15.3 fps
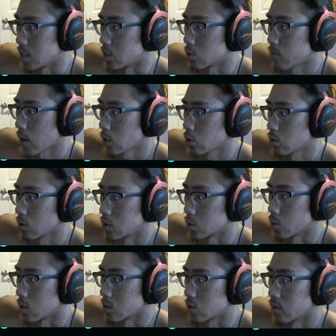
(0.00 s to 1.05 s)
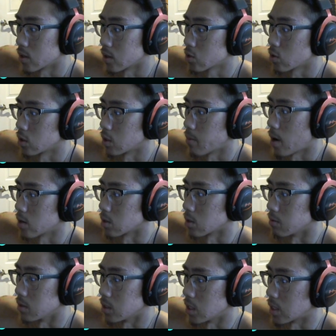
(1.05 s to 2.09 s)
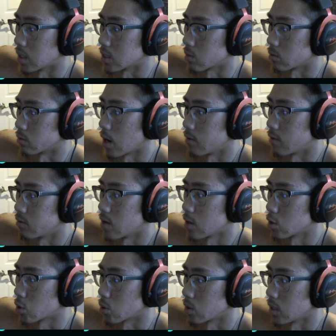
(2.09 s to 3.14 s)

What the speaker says: spectral, as well as frustrate the monster if a teen gets revived very shortly